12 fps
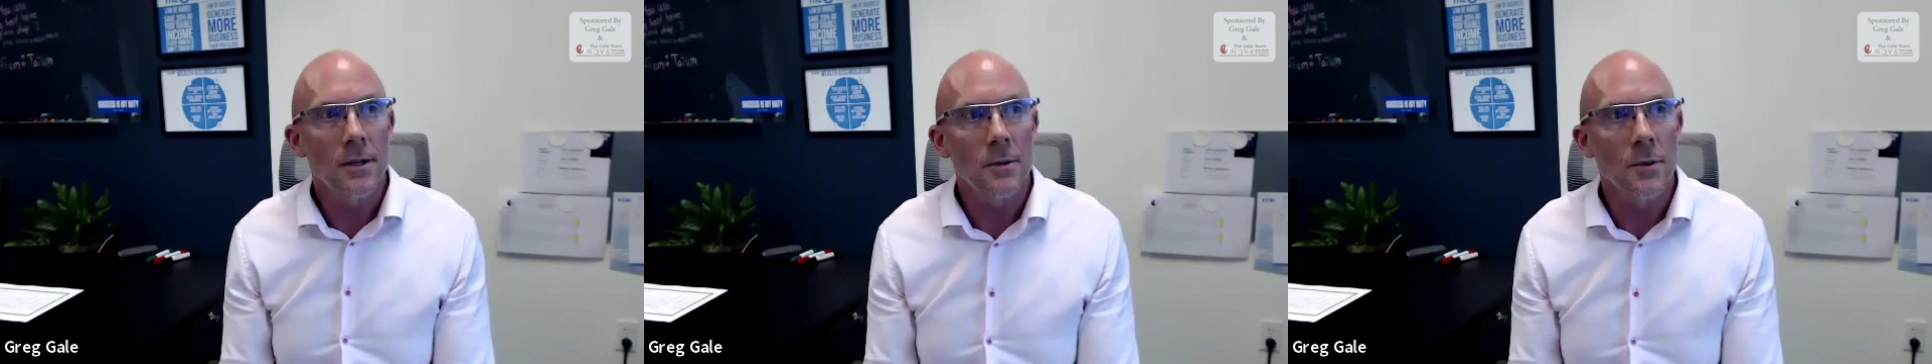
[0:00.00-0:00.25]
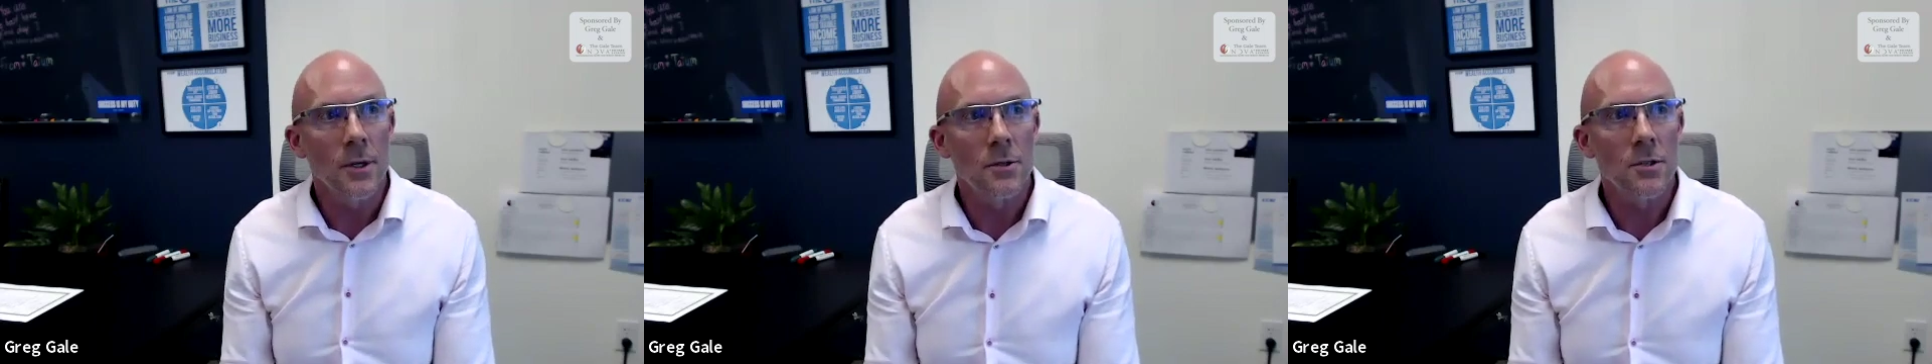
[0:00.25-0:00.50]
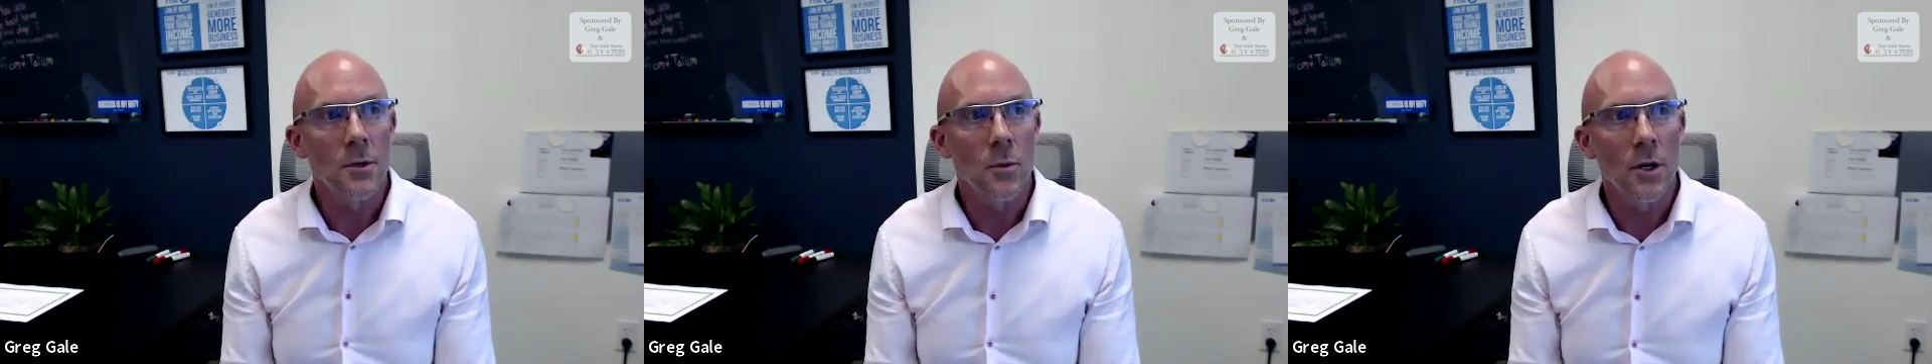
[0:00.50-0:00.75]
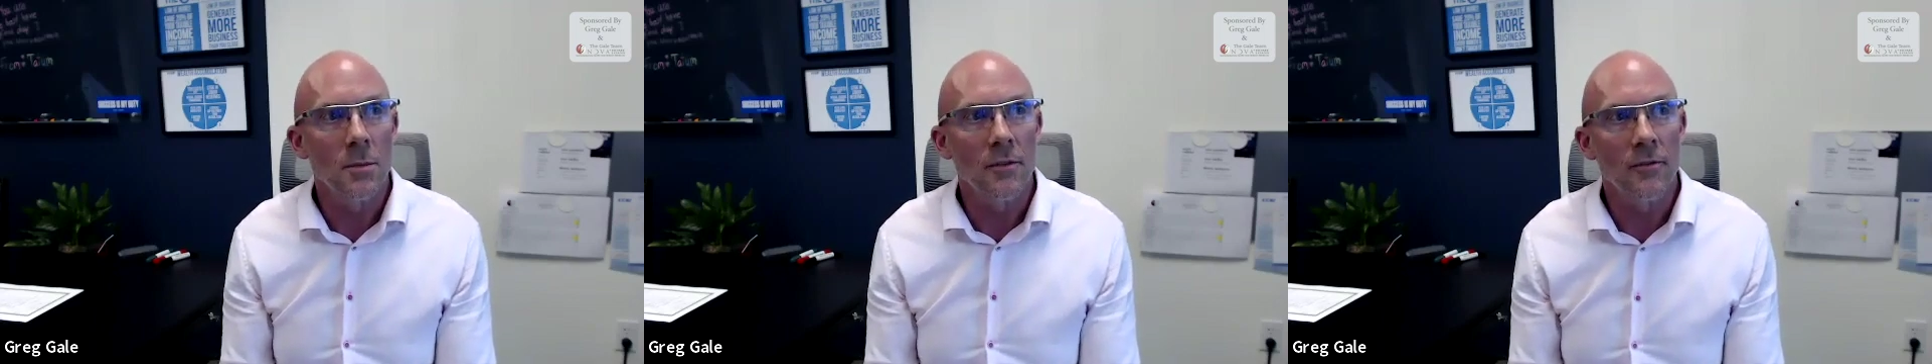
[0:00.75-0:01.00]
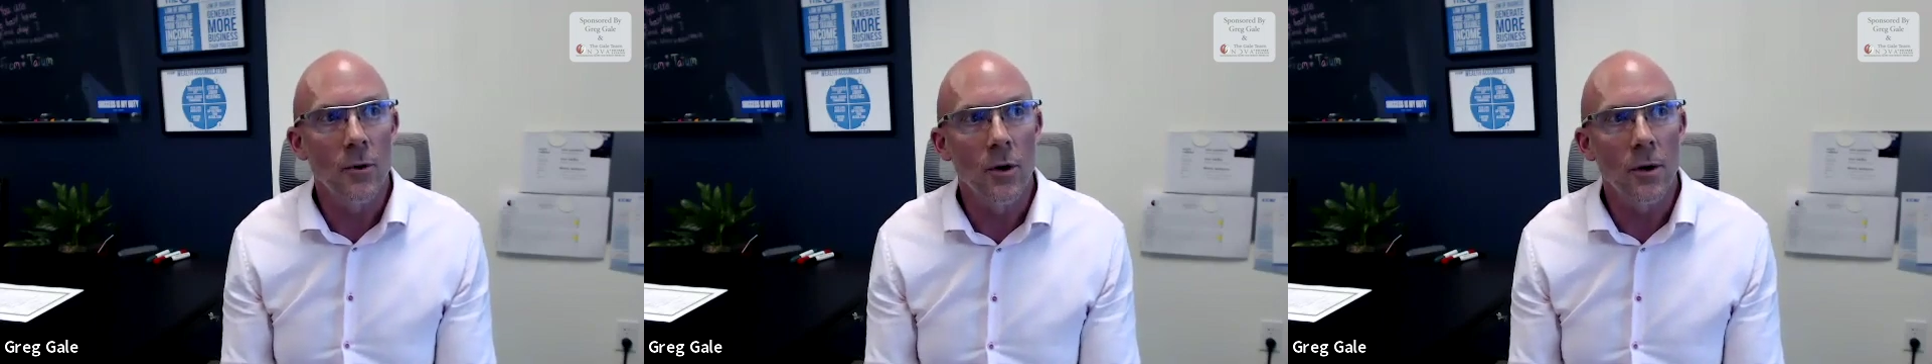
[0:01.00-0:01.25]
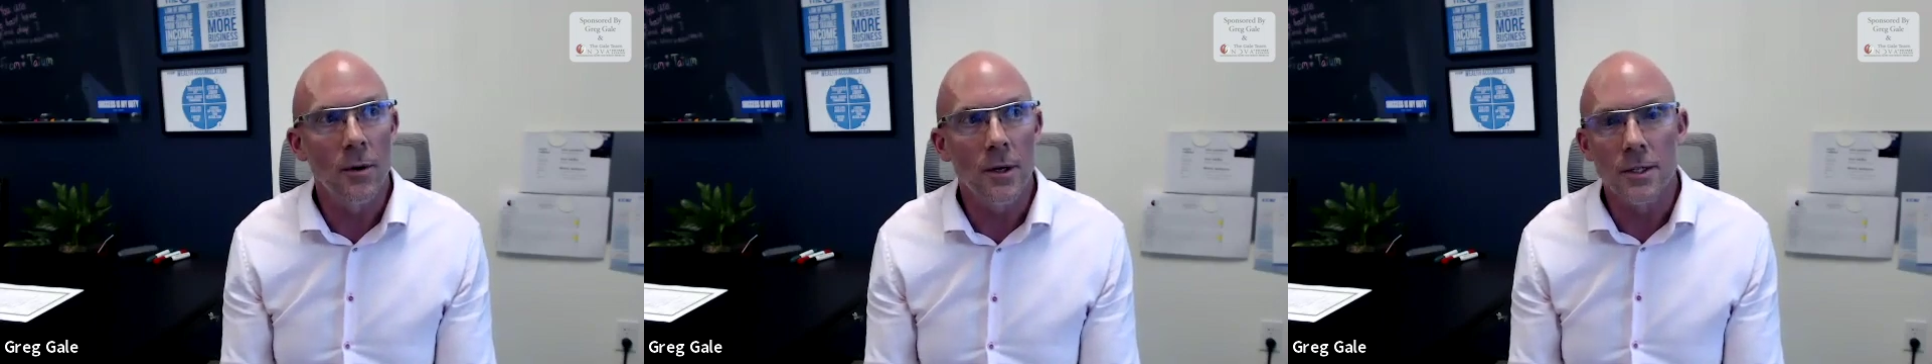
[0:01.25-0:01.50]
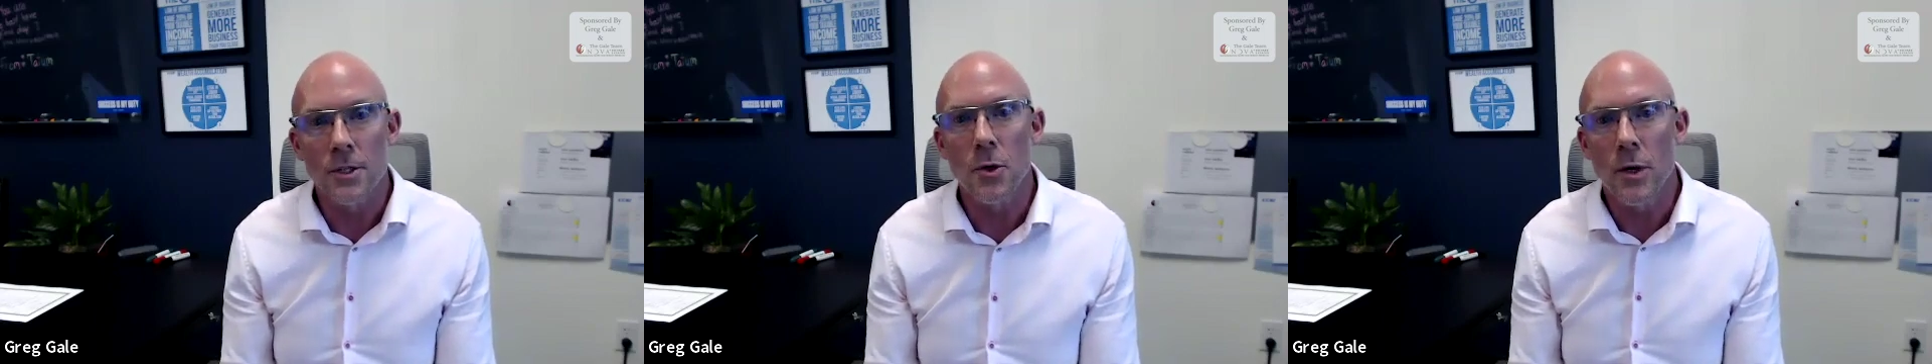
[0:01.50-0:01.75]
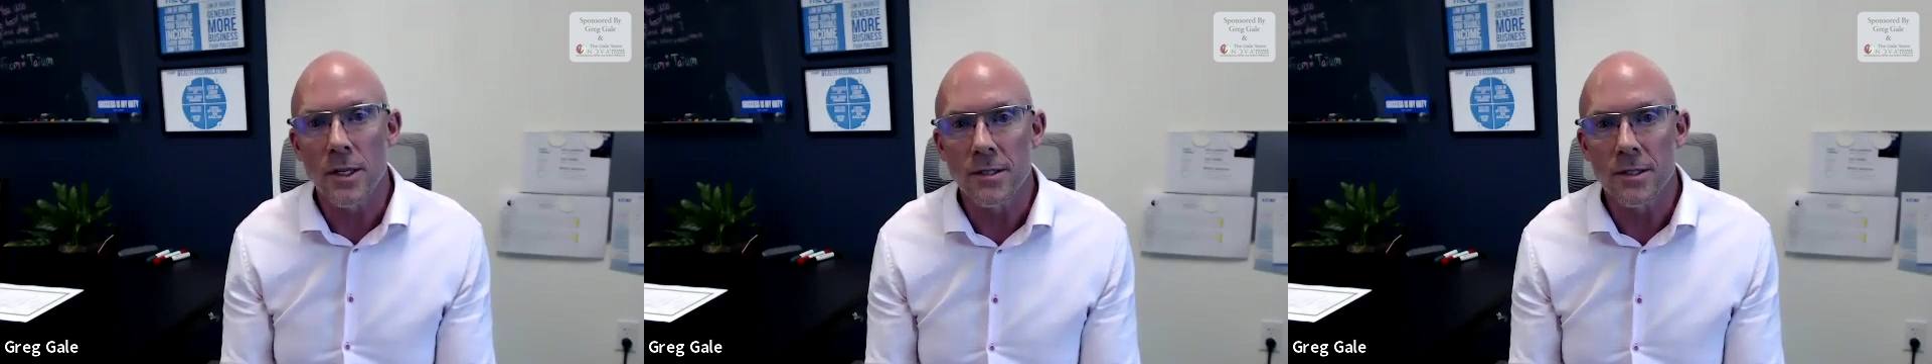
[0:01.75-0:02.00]
we used the word before, a
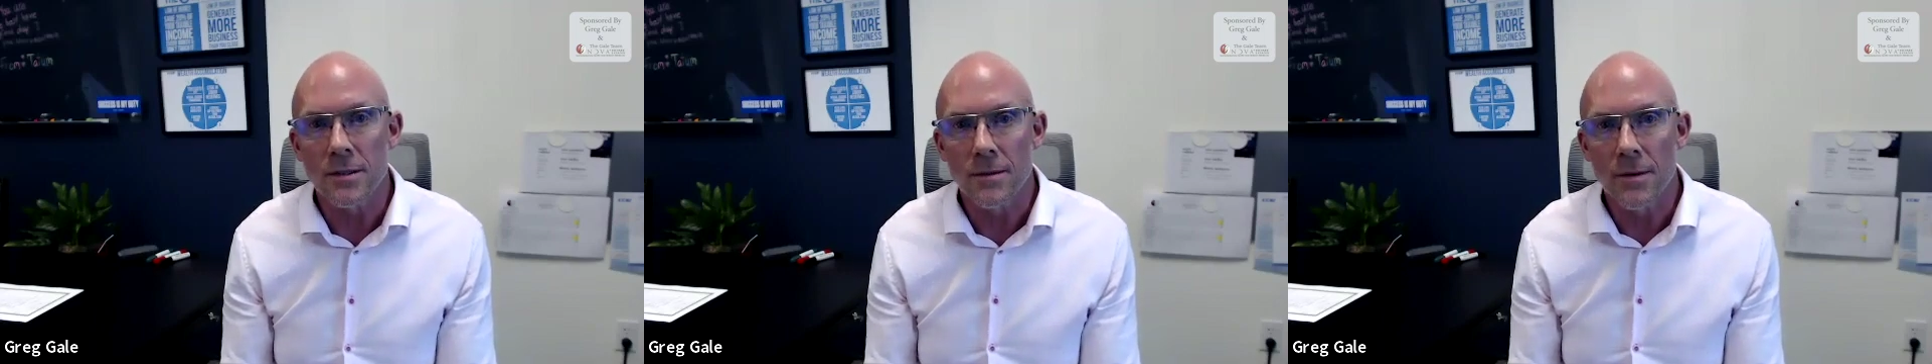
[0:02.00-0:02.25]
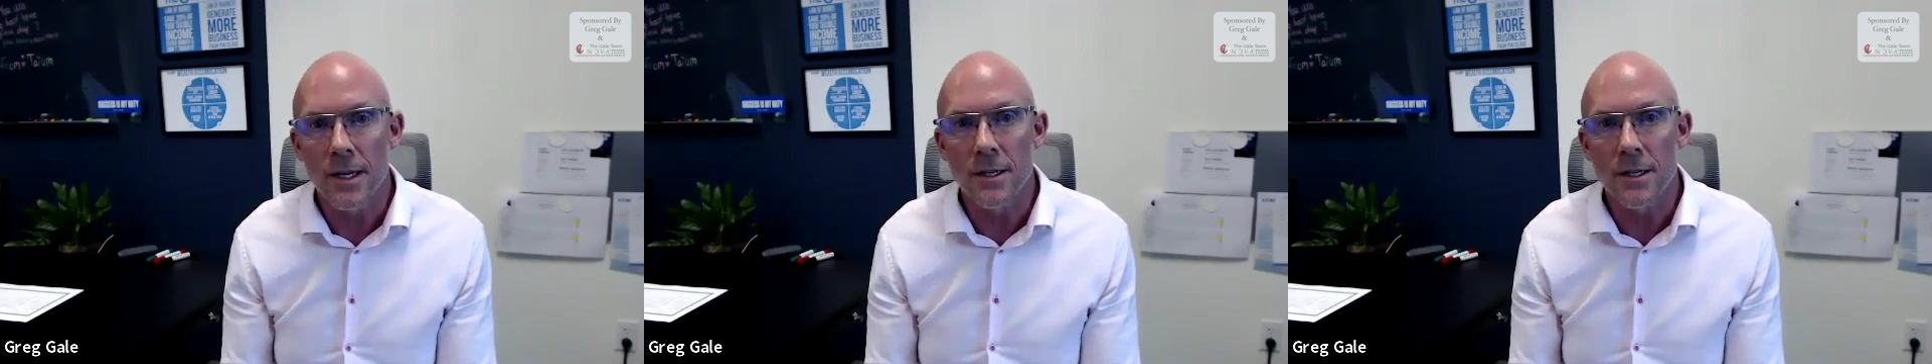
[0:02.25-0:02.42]
choice, right?